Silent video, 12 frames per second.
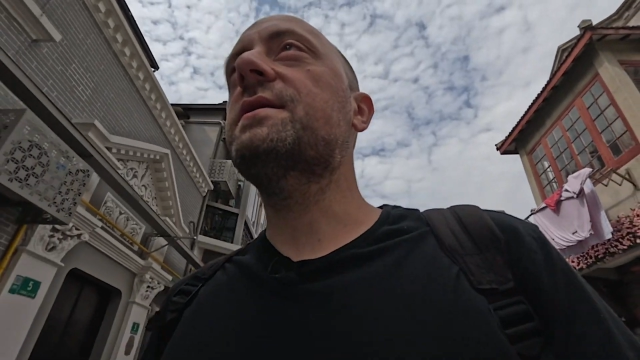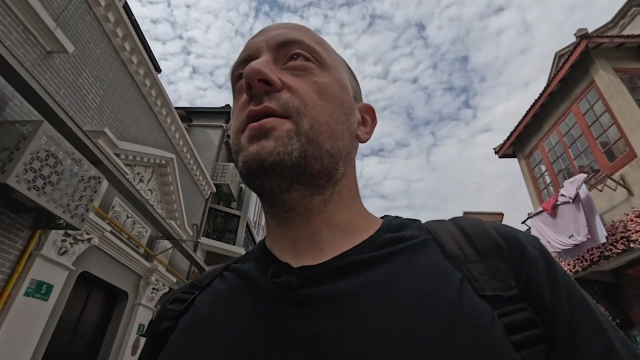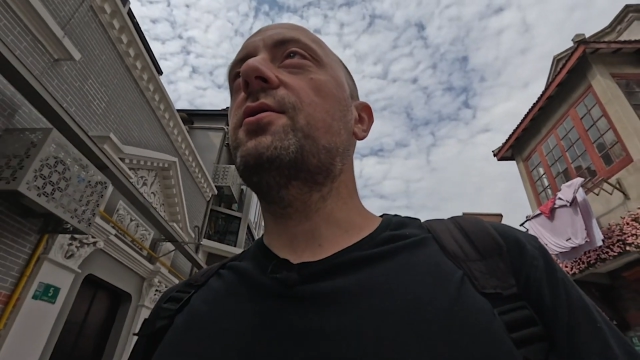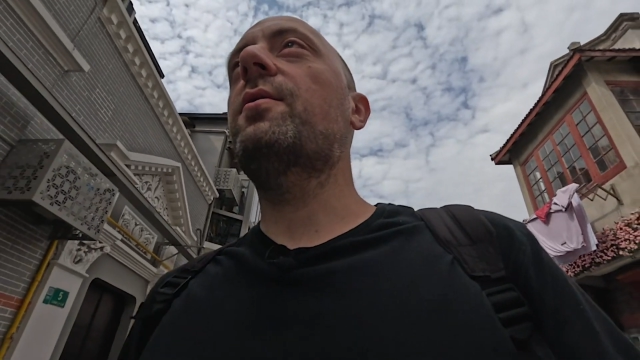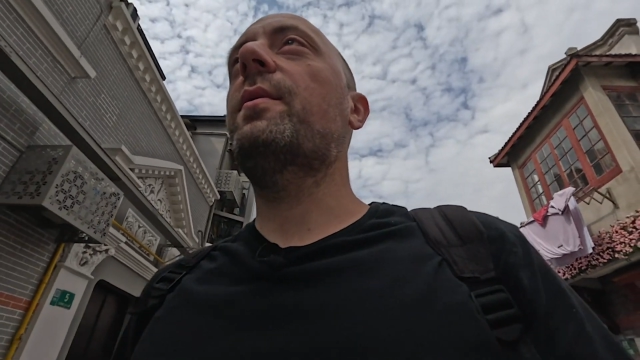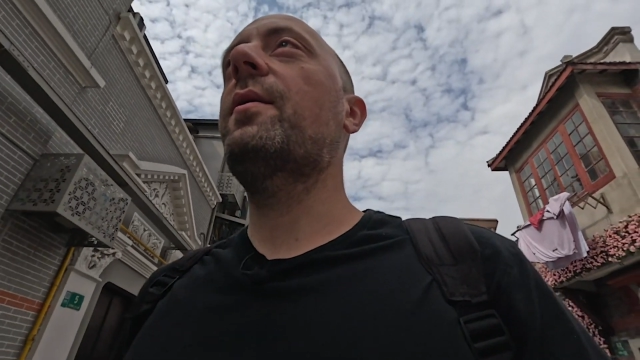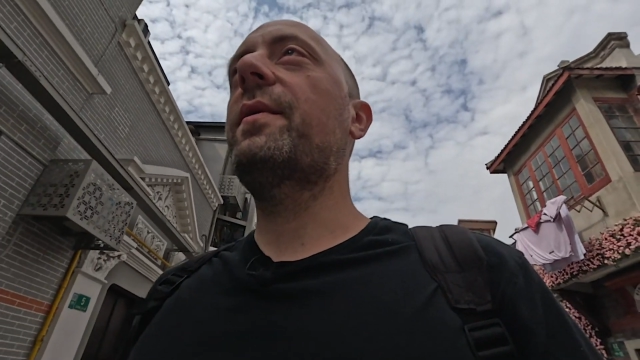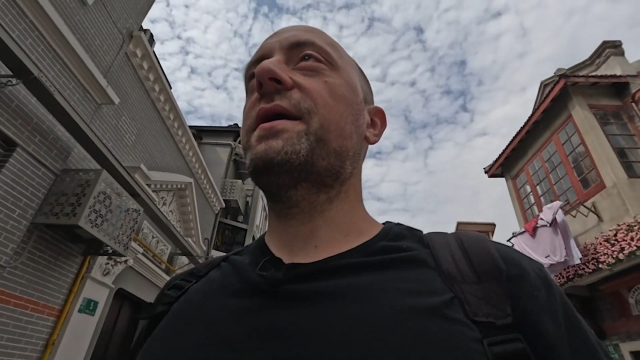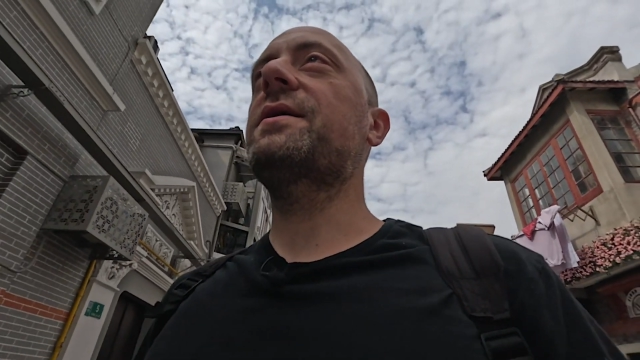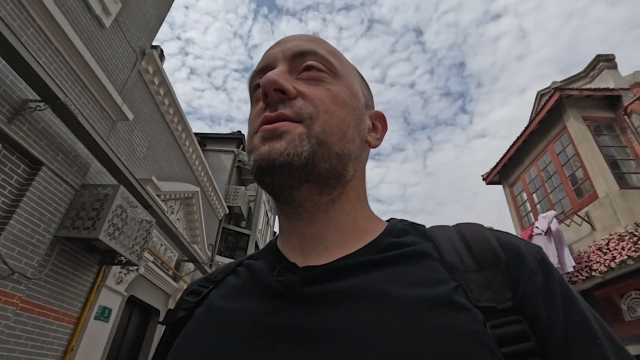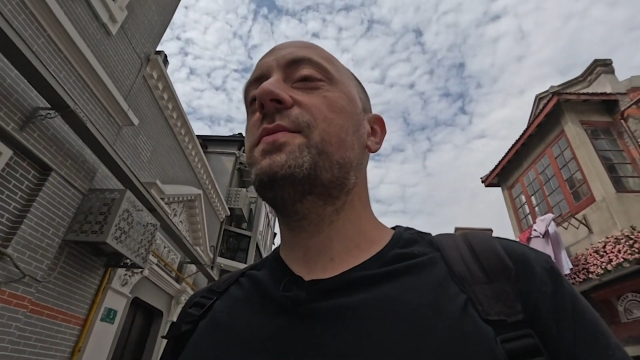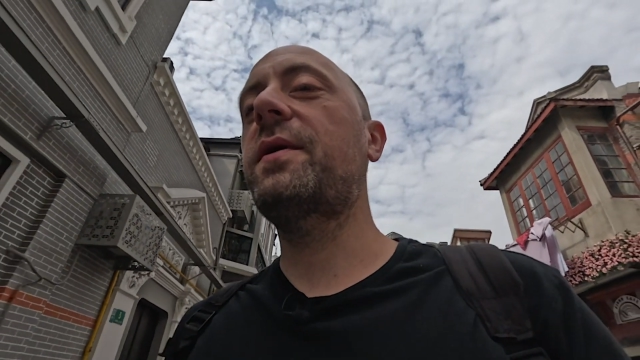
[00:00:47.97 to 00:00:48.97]
to tell you about
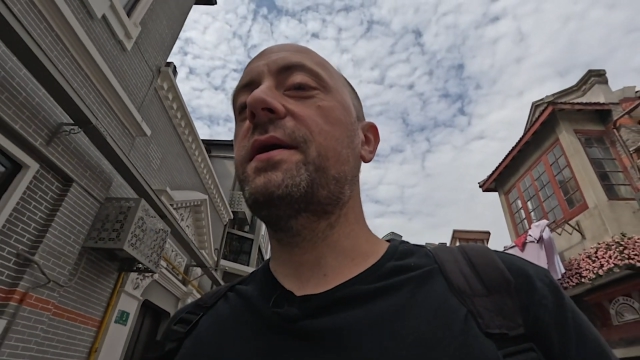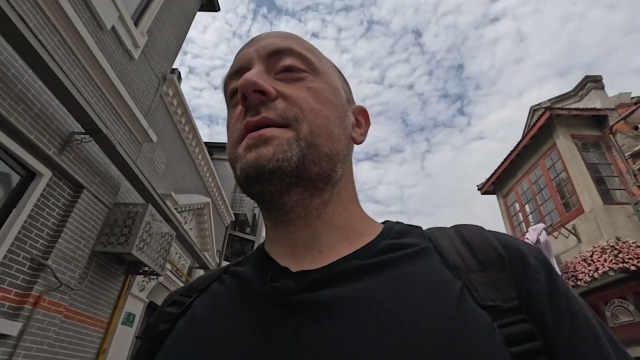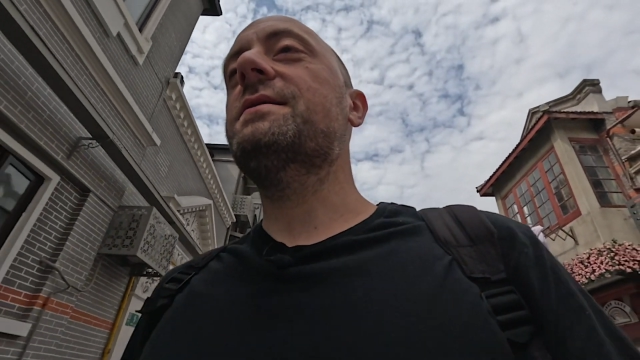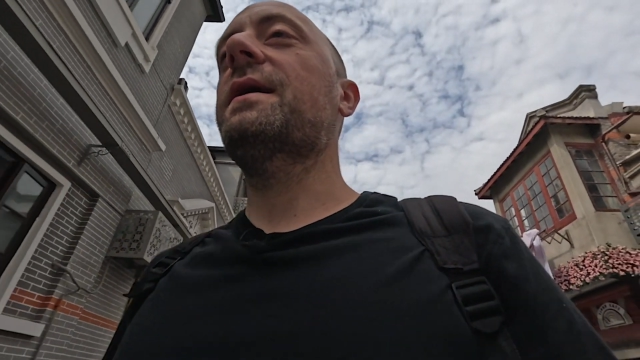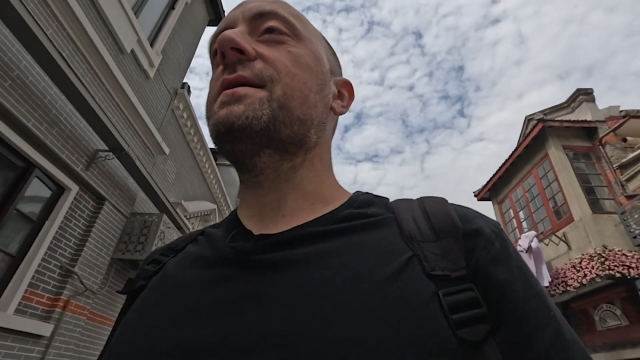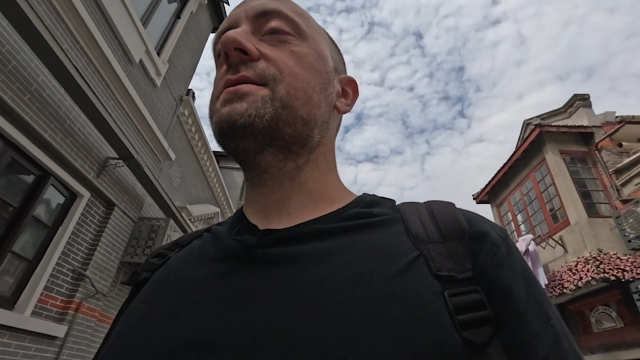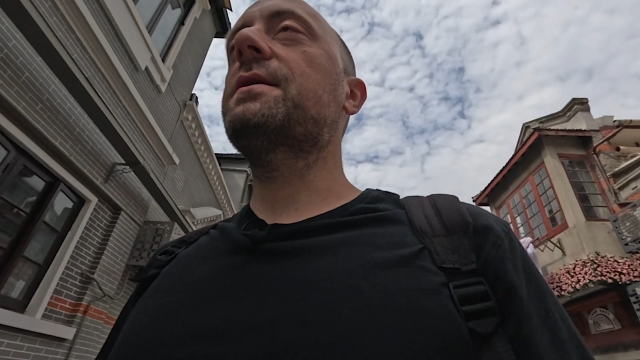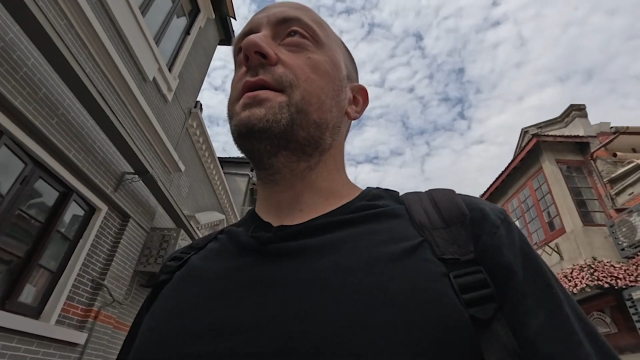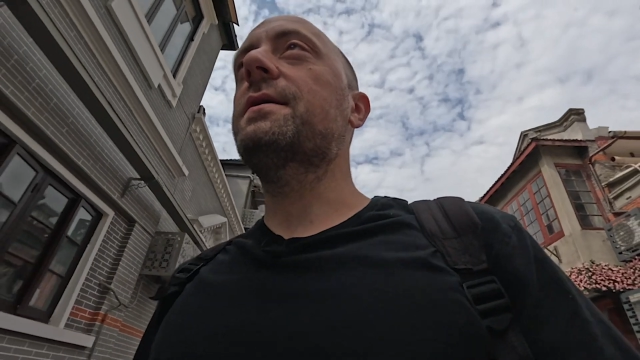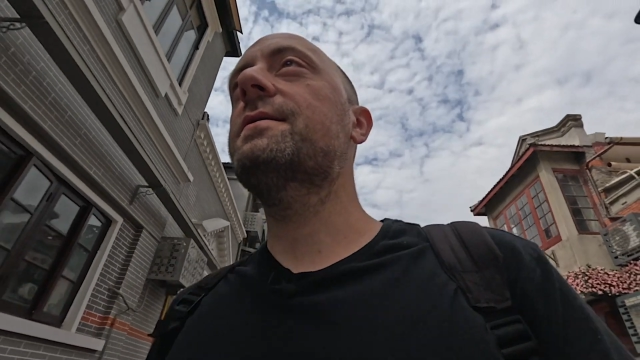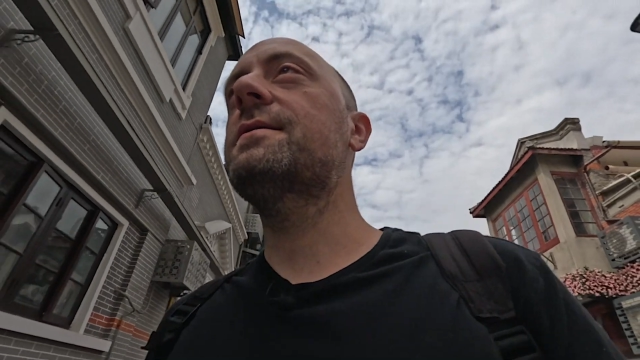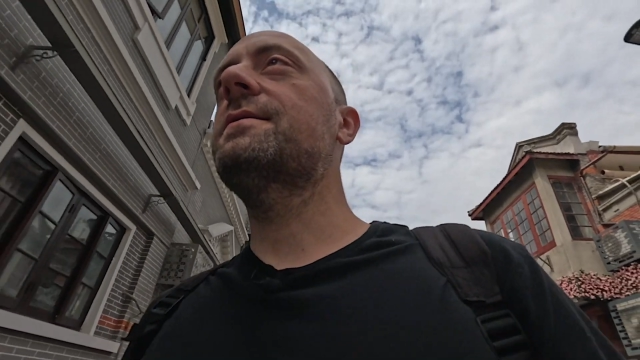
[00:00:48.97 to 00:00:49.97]
my experience last
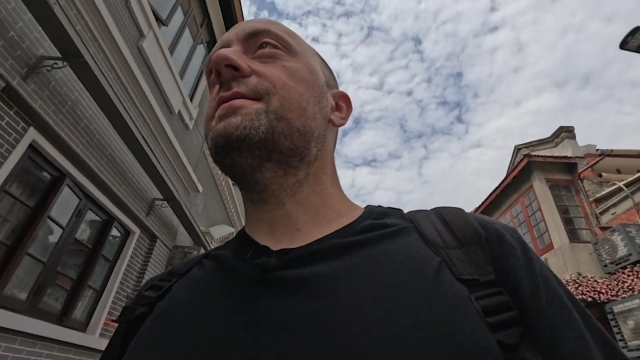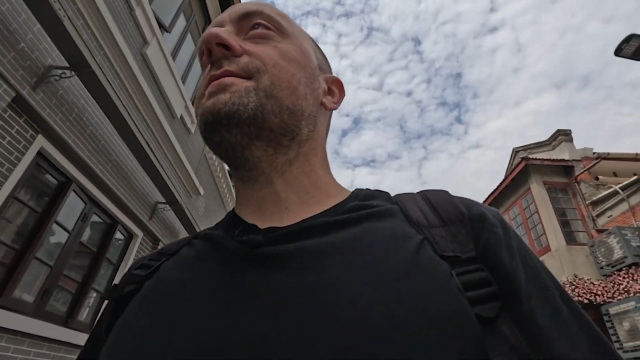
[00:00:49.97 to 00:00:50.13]
night.